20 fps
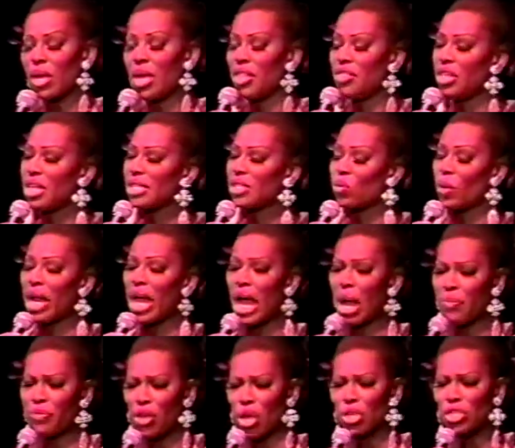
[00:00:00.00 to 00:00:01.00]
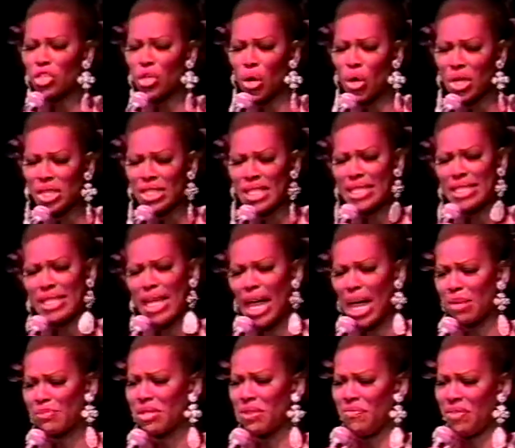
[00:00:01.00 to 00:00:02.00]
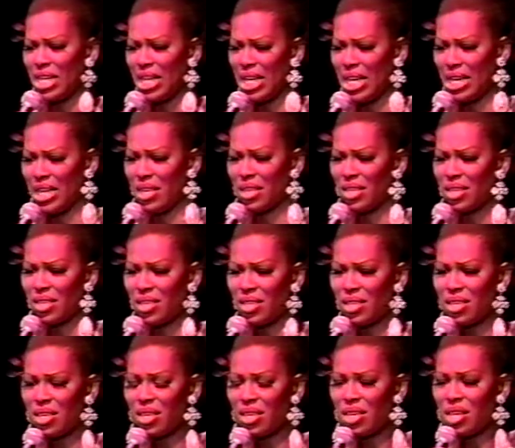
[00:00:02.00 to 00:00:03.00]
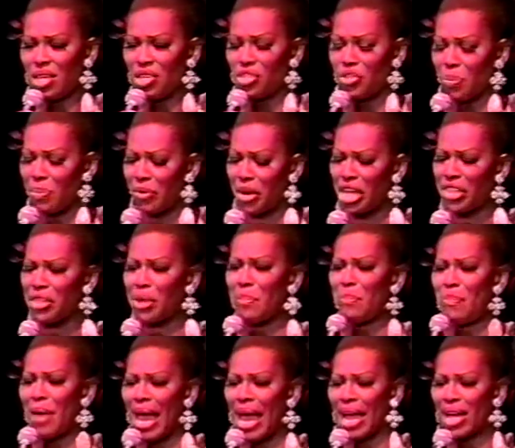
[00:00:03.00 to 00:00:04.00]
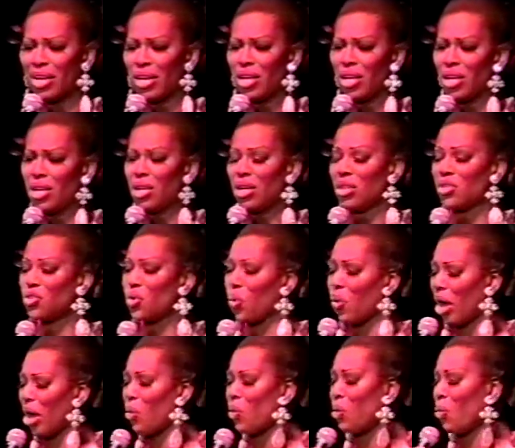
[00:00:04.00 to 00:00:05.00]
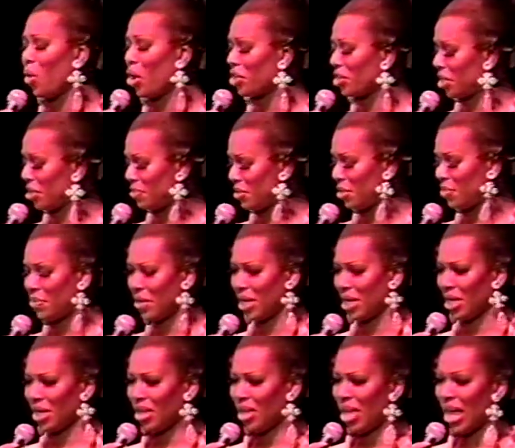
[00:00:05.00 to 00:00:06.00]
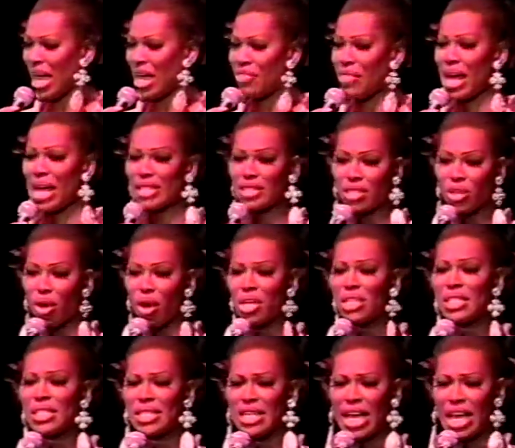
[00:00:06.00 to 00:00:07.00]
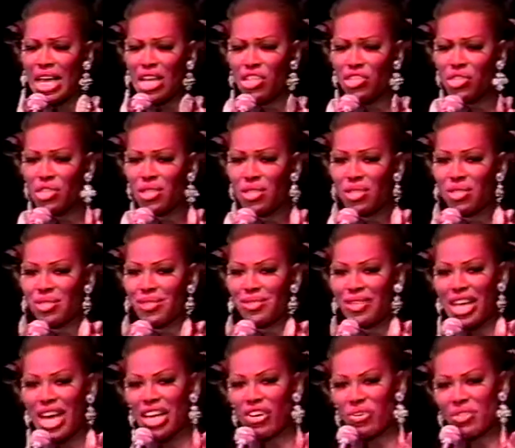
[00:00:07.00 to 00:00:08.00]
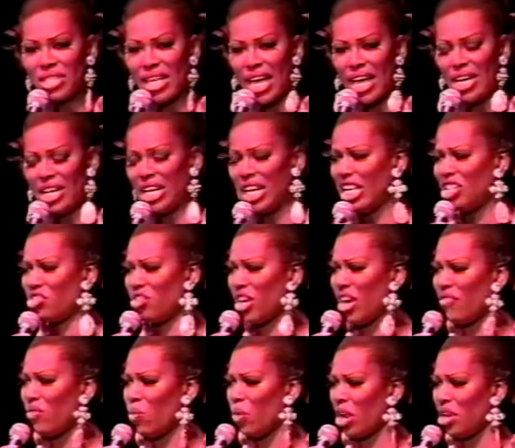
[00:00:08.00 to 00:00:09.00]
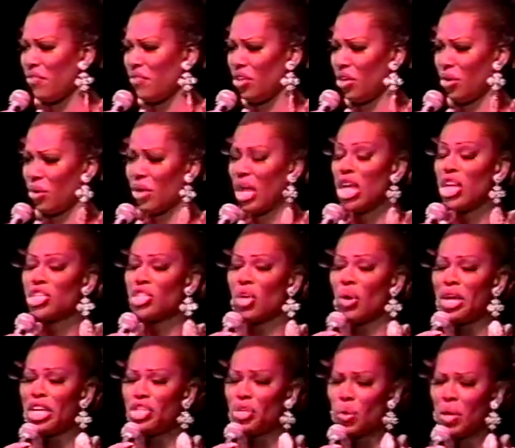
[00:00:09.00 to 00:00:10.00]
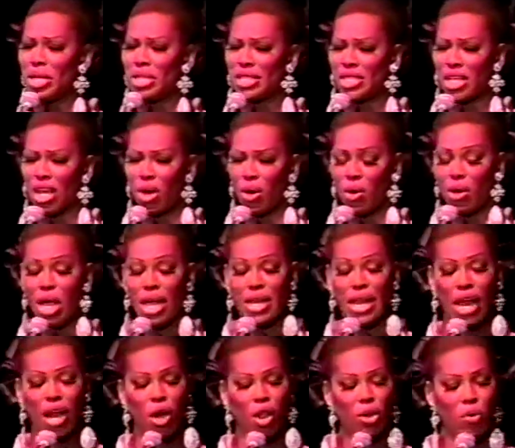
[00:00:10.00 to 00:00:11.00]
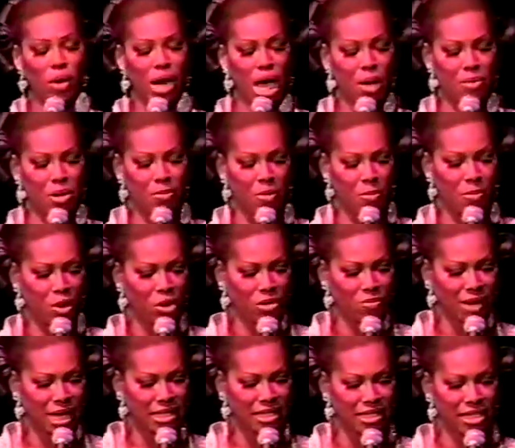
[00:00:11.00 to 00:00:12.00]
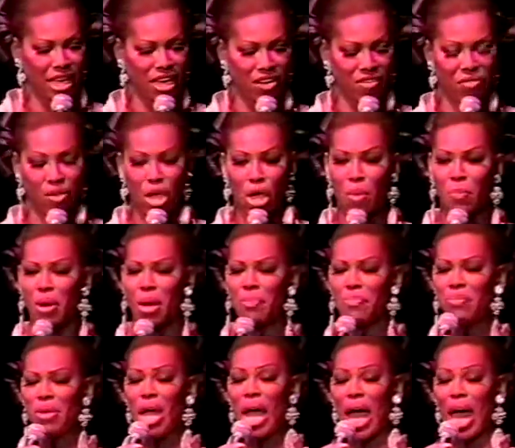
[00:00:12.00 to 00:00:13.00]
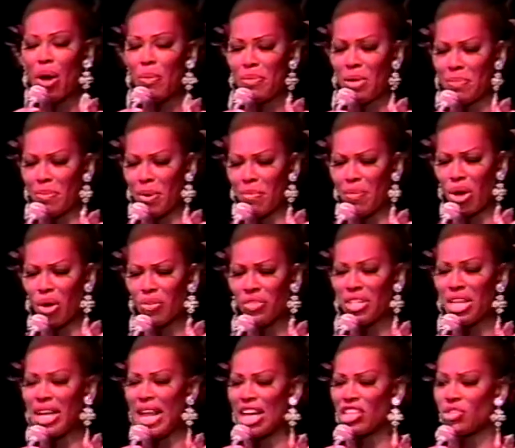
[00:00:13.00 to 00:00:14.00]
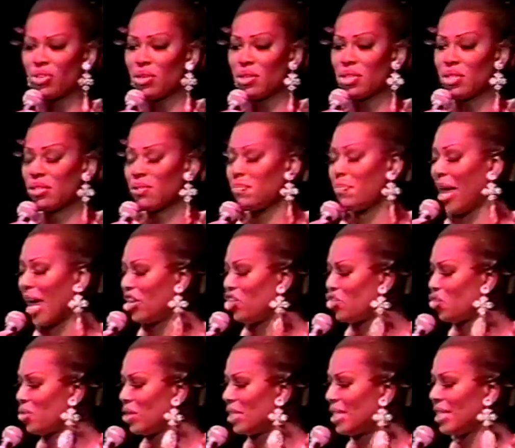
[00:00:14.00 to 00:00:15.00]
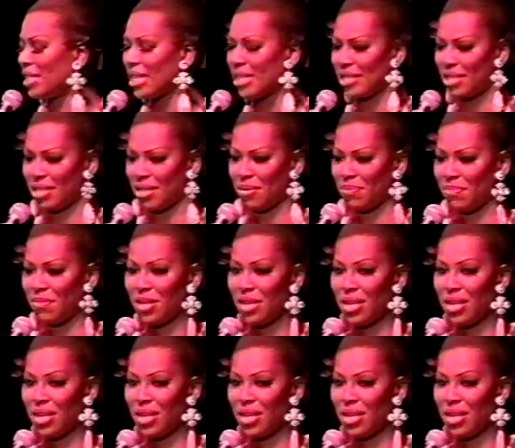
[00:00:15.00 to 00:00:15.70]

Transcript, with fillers: This would help those girls in times of need to bring them back to where we want them to be. And that's on stage, entertaining each and every one of you. So, in doing so, not only would I be promoting myself, but I'll be promoting the national pageantry system